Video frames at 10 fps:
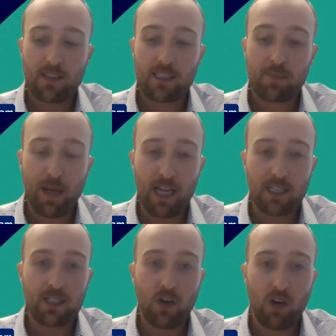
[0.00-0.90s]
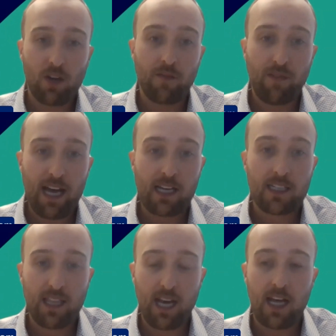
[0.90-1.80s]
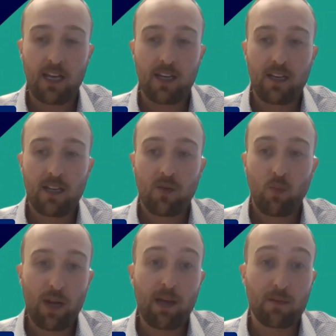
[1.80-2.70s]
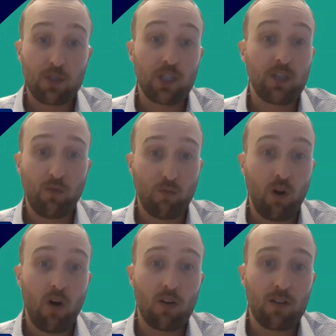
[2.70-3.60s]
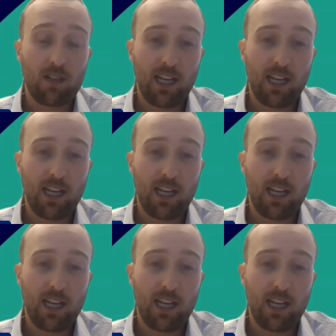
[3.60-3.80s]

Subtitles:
spent on the fact that Wayback Machine was wrong.